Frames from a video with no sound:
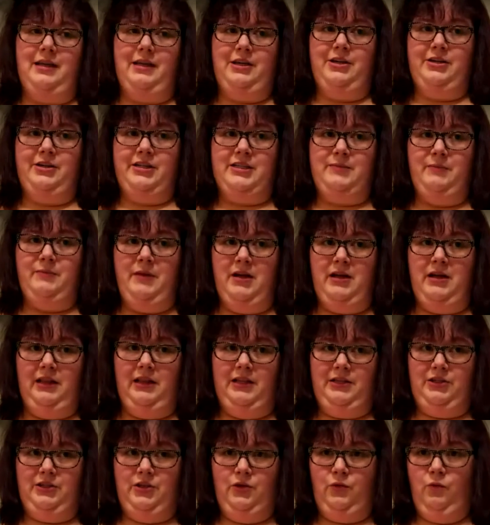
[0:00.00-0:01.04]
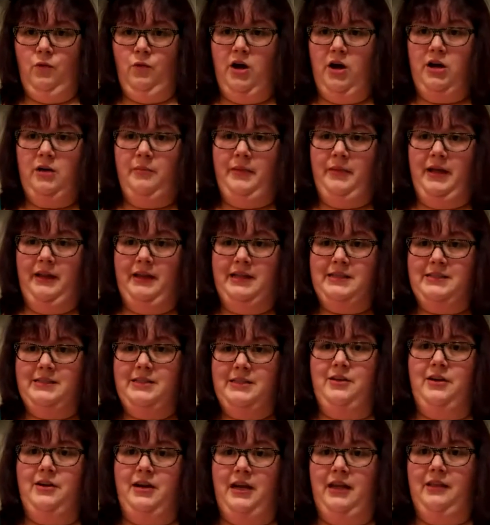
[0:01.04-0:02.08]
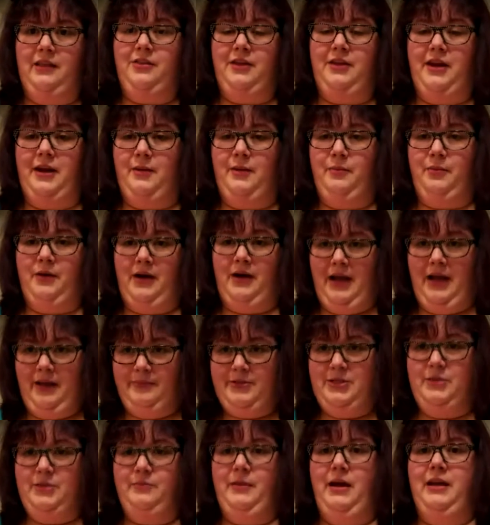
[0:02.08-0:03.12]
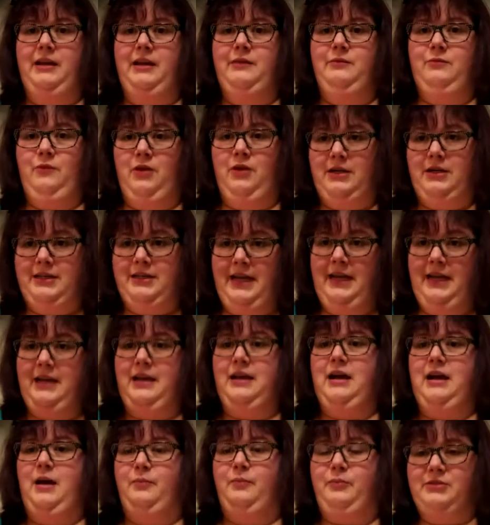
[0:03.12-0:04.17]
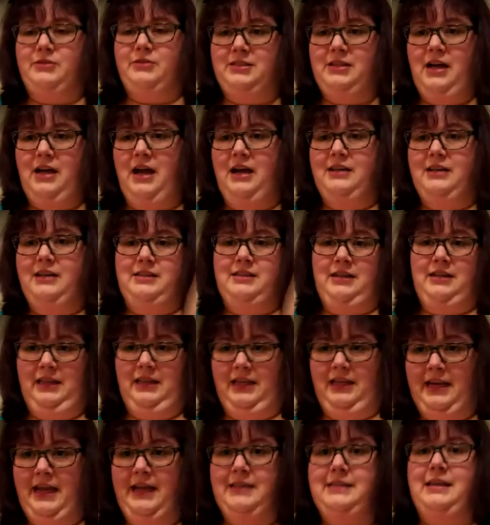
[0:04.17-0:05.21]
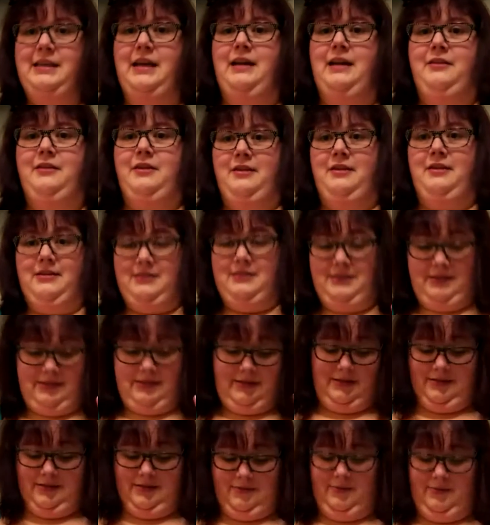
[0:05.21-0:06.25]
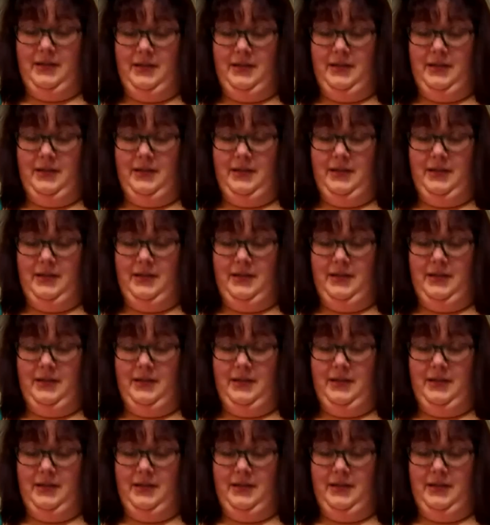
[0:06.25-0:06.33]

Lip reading: like you're smuggling 2 watermelons underneath there. Perhaps you might want to take a couple socks and Kleenex out of there. Cause it's,